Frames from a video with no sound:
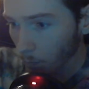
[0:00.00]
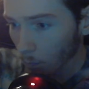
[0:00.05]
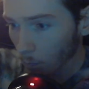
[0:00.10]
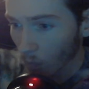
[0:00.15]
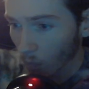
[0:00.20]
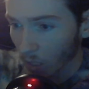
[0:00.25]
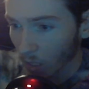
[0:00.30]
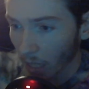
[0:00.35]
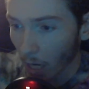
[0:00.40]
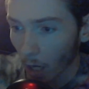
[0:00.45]

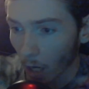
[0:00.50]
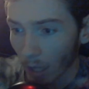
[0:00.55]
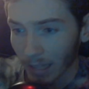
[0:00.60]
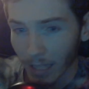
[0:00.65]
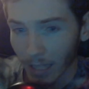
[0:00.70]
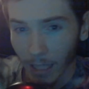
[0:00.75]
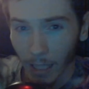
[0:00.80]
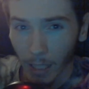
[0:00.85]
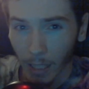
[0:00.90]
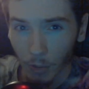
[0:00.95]
Now, at
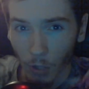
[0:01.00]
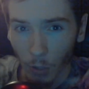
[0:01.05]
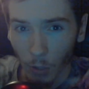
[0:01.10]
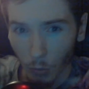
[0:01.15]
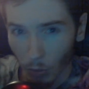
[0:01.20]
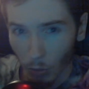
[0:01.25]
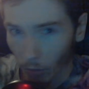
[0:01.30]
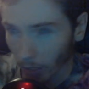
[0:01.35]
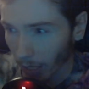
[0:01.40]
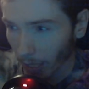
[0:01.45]
that age, I was
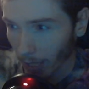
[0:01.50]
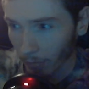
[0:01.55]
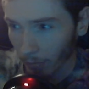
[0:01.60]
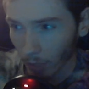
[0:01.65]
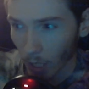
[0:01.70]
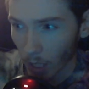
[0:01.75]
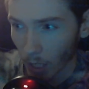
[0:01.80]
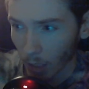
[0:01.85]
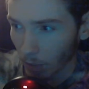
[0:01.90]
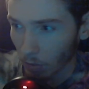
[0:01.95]
only having
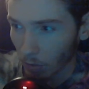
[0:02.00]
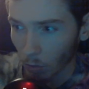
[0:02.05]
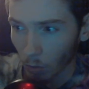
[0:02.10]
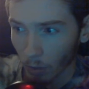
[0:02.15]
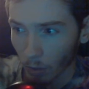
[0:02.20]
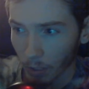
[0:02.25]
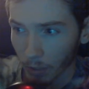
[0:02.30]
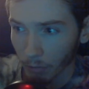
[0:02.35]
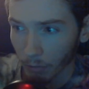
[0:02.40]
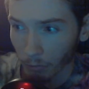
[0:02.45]

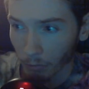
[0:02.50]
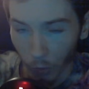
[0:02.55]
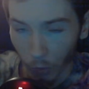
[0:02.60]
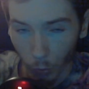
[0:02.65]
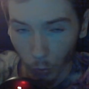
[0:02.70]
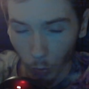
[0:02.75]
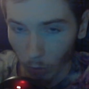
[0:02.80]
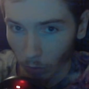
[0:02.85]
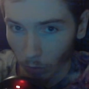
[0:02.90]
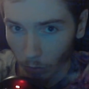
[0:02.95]
auditory and
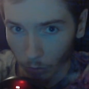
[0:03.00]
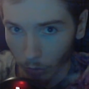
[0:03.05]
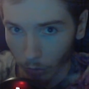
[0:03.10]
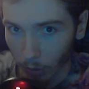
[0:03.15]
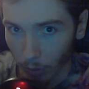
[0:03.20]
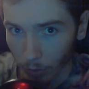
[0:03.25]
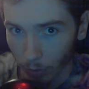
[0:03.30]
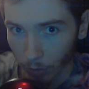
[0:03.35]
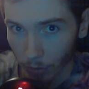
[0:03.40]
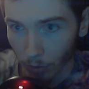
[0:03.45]
visual
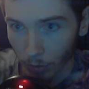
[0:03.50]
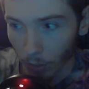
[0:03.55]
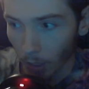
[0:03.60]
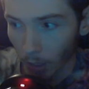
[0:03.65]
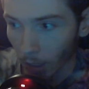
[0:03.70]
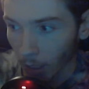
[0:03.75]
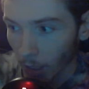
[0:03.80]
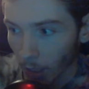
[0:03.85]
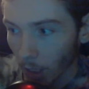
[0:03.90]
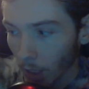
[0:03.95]
hallucinations.
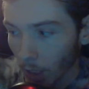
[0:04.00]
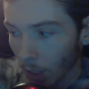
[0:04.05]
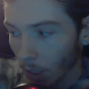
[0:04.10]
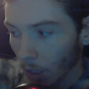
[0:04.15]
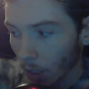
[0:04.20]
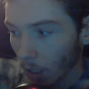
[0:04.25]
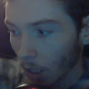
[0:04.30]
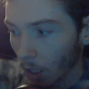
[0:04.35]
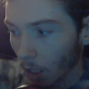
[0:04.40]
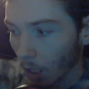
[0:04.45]

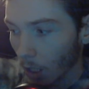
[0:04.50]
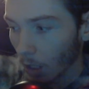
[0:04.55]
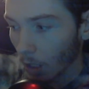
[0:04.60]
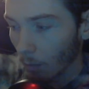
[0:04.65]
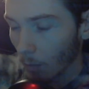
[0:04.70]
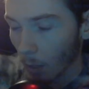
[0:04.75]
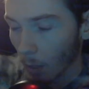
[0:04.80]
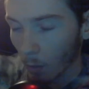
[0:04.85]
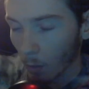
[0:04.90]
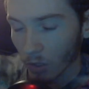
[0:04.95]

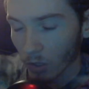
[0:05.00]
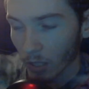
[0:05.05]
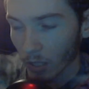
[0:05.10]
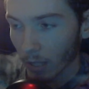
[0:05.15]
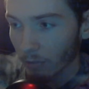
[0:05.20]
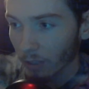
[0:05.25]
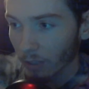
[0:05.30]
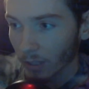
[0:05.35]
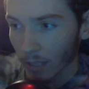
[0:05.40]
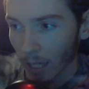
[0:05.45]
I wasn't
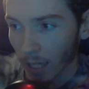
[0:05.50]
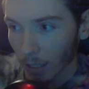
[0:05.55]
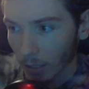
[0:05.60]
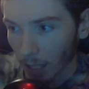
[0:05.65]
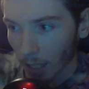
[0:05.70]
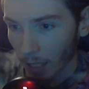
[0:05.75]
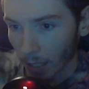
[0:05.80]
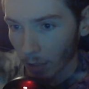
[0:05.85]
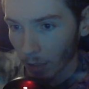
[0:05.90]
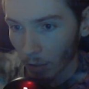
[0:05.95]
having
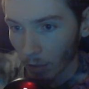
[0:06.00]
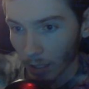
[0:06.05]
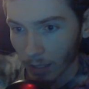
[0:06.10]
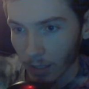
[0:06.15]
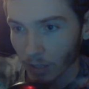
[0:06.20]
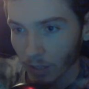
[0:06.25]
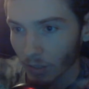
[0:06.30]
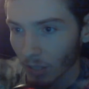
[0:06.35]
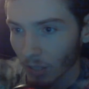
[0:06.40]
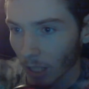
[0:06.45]
tactile, at
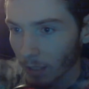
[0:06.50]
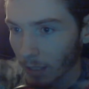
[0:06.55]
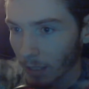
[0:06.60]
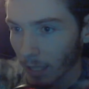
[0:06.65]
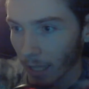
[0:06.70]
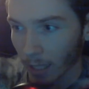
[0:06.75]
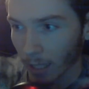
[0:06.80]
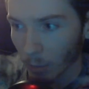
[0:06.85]
least not that I can